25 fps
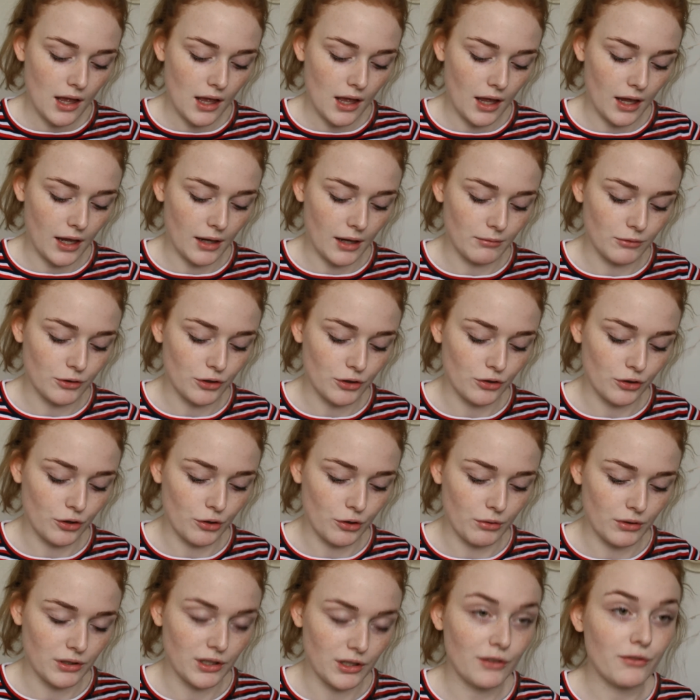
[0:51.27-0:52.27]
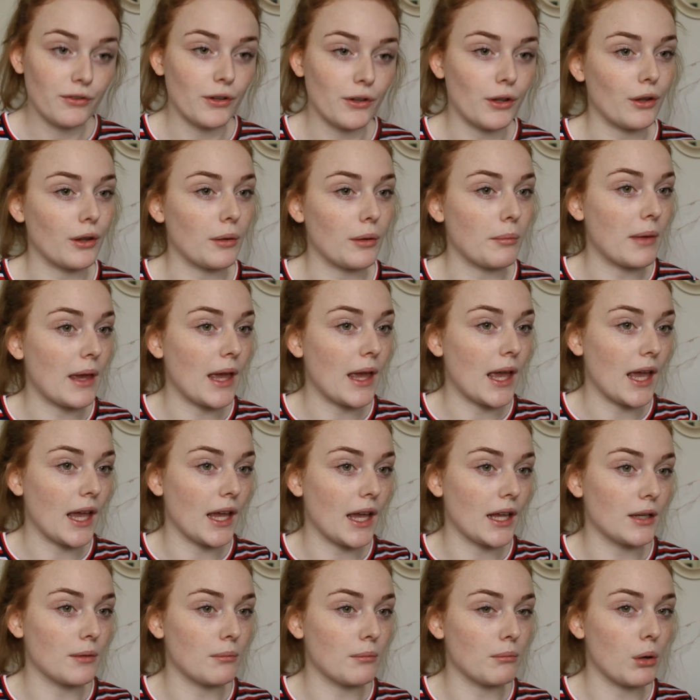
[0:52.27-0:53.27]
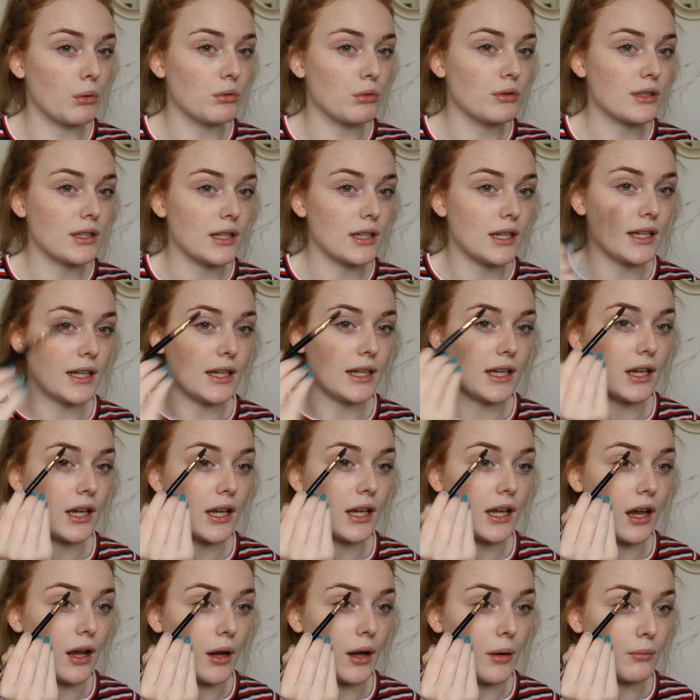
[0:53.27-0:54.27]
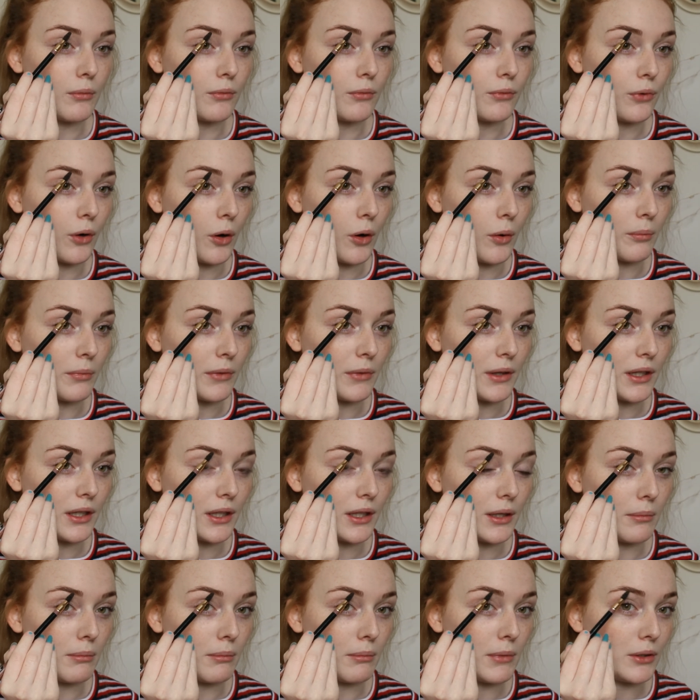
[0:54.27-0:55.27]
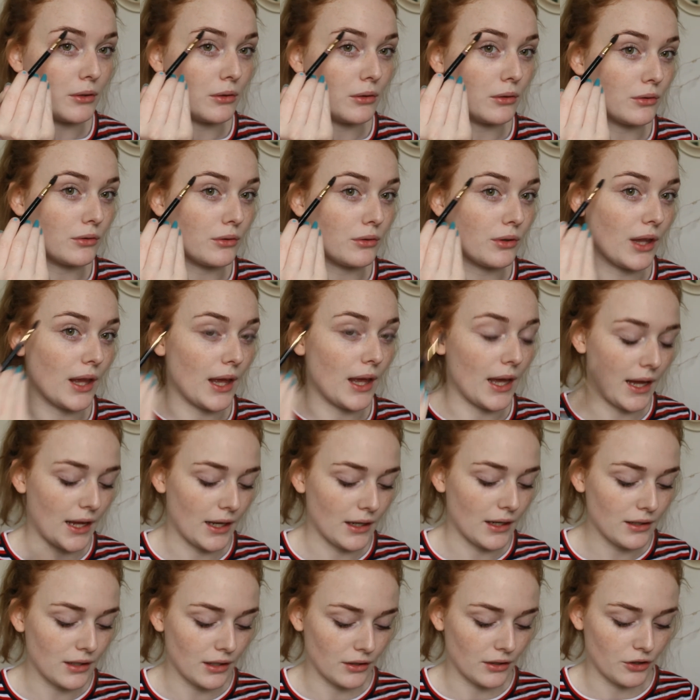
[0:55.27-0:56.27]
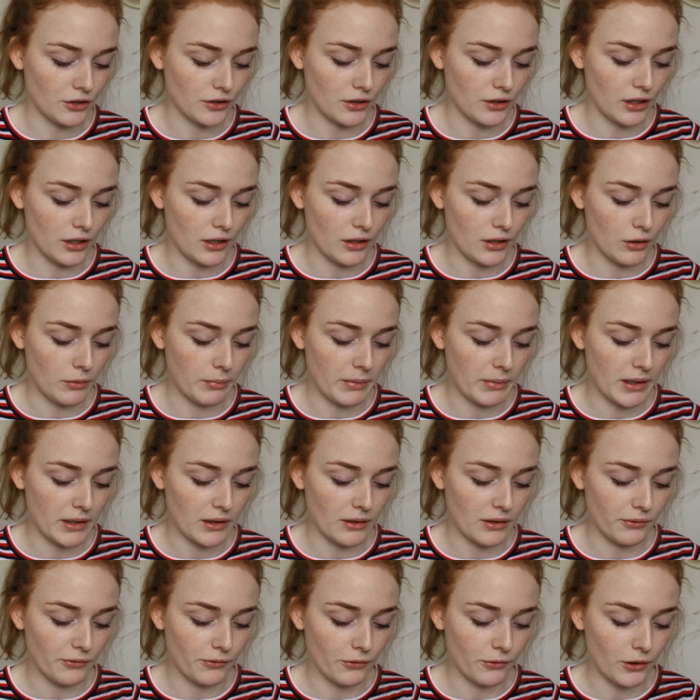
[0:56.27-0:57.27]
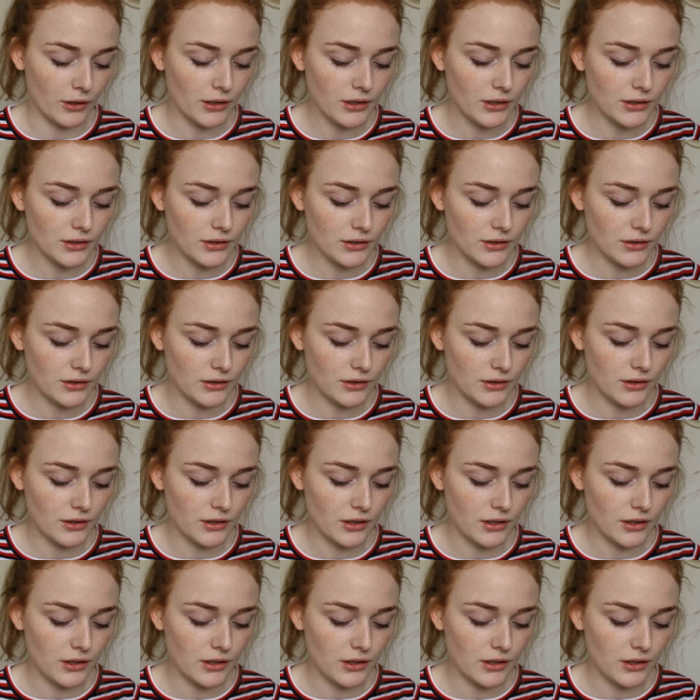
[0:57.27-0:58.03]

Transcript: I am just going to fill them in, mostly from the middle to the end and just a little bit in the front.